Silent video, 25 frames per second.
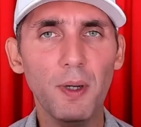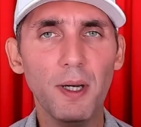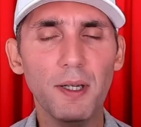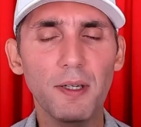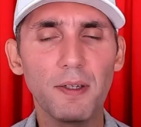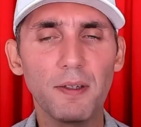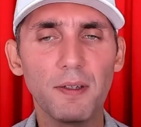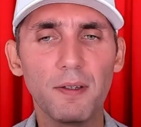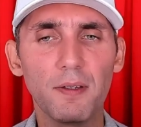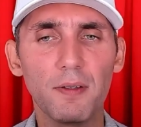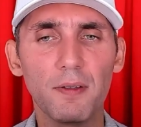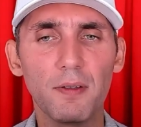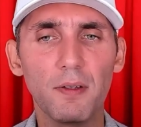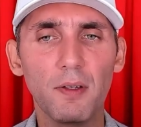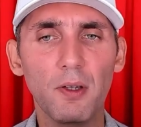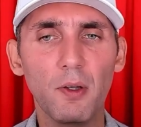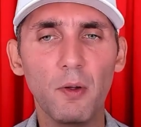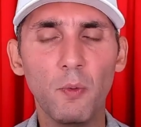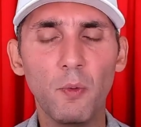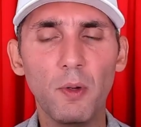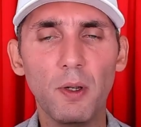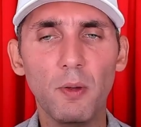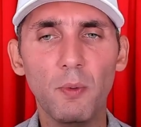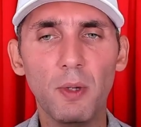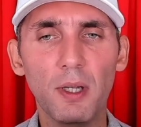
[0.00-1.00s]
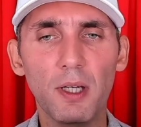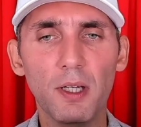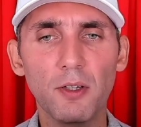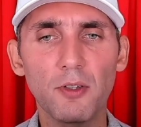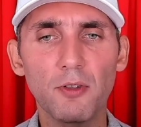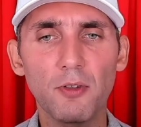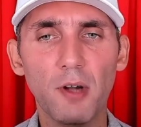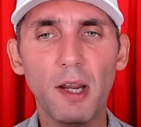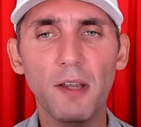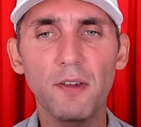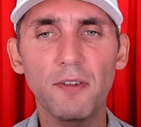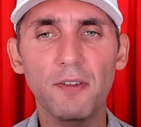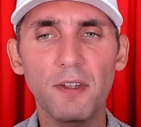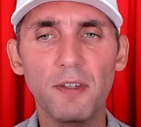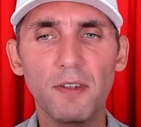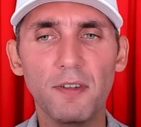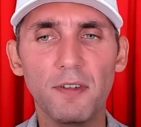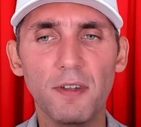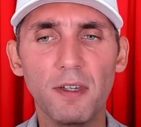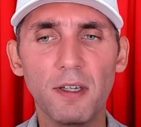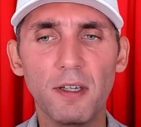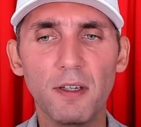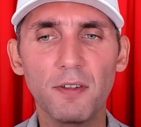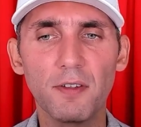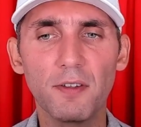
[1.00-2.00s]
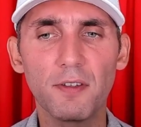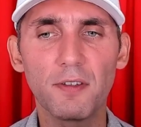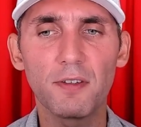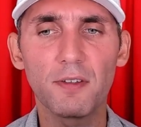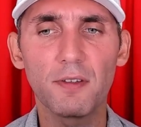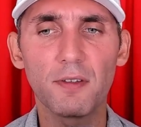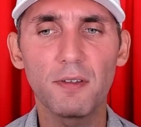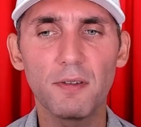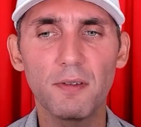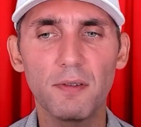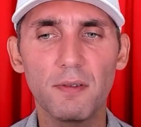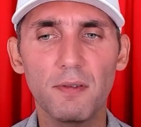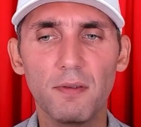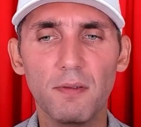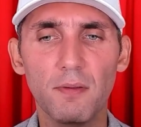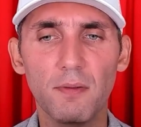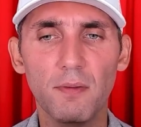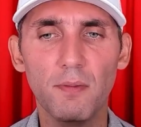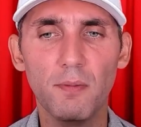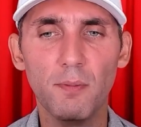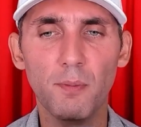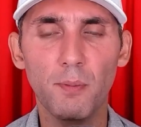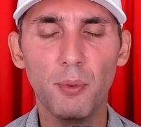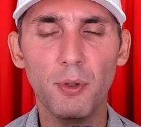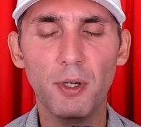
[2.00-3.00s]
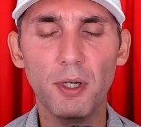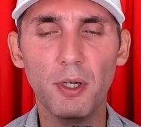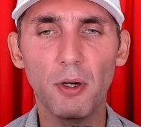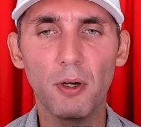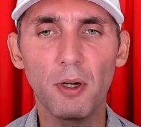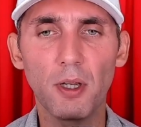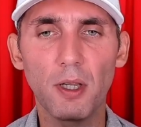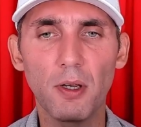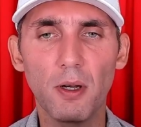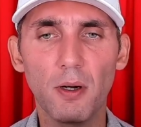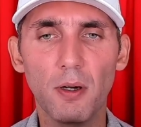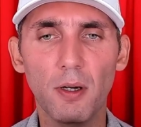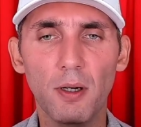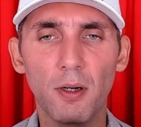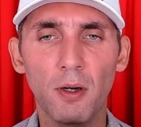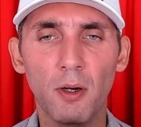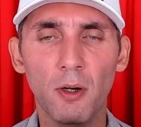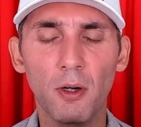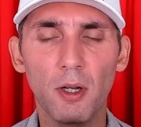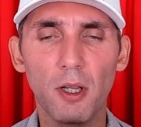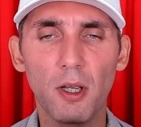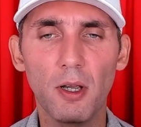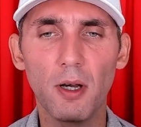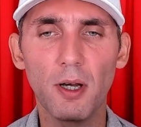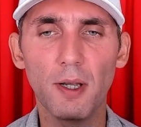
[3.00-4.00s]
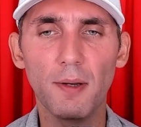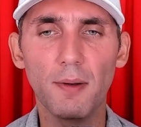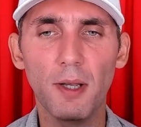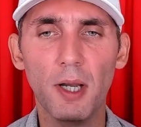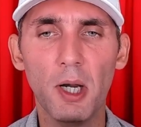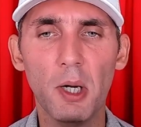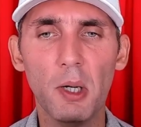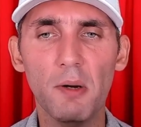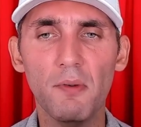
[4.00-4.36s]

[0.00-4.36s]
but we can trace these things pretty early on.